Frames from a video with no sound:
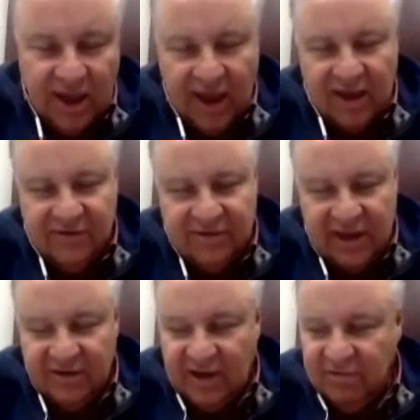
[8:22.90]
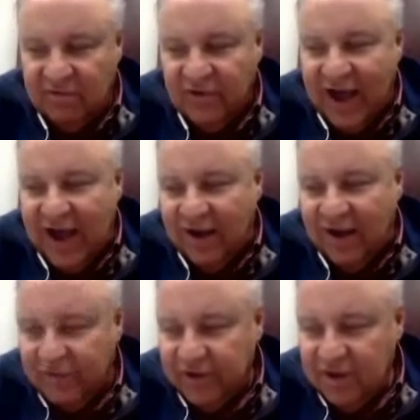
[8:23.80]
as things have
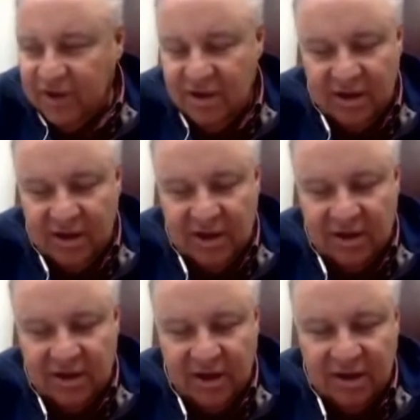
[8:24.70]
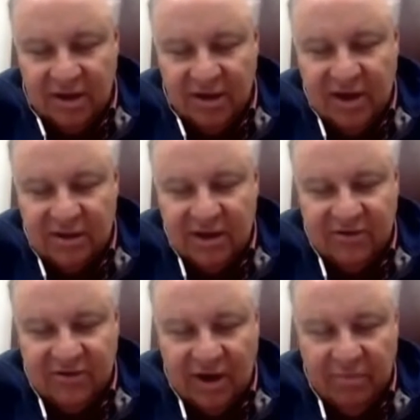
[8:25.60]
evolved, you can look at these
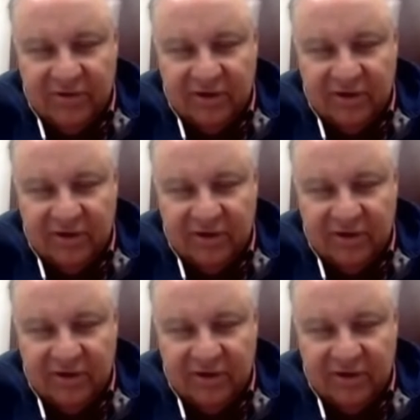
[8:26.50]
numbers